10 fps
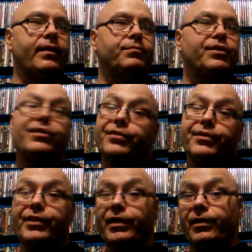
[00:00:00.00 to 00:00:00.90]

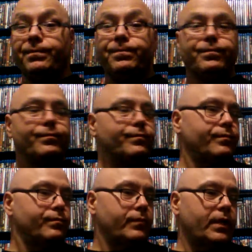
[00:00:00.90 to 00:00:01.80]
Just,
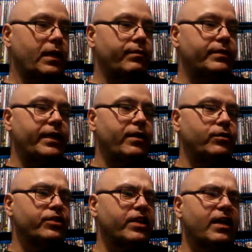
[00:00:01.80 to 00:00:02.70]
I would say,
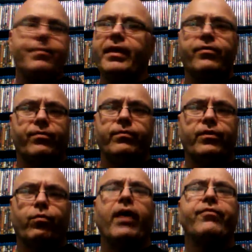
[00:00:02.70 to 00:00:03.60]
just kind of be in
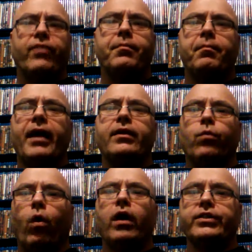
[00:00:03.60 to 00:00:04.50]
the right frame of mind to
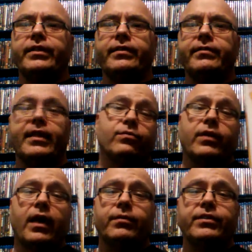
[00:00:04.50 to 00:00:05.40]
watch it. That's
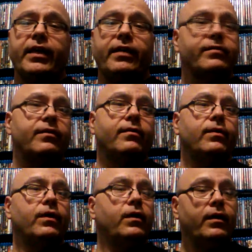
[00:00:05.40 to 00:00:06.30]
what I would say. So,
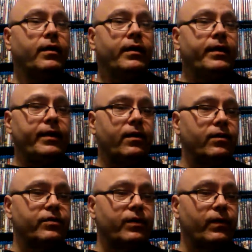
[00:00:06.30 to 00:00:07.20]

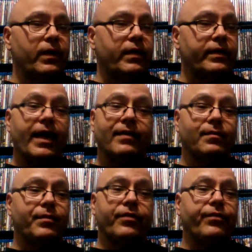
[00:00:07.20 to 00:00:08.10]
yeah,
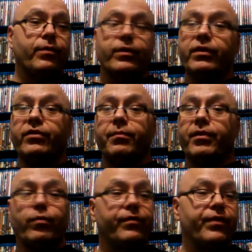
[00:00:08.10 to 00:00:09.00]
some of
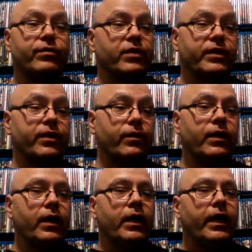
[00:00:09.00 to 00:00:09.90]
the reviews on here,
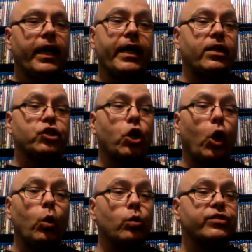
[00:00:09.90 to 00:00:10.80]
it is
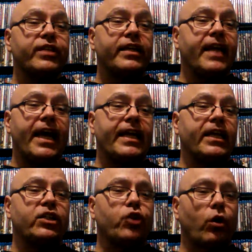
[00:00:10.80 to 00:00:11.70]
cold, satanic,
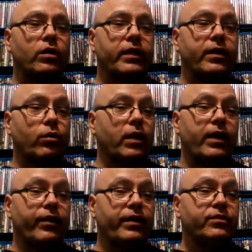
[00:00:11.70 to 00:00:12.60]
and darkly
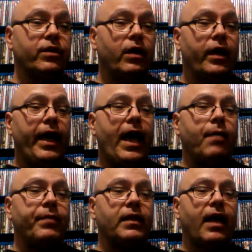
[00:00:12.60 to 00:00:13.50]
hilarious.
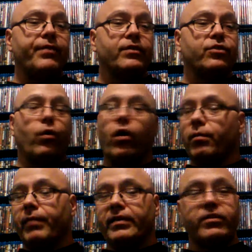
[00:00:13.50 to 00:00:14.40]
Had me laughing so
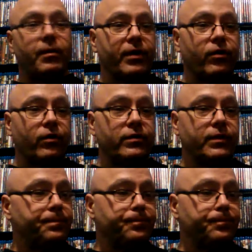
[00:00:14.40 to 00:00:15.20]
hard my stomach hurt.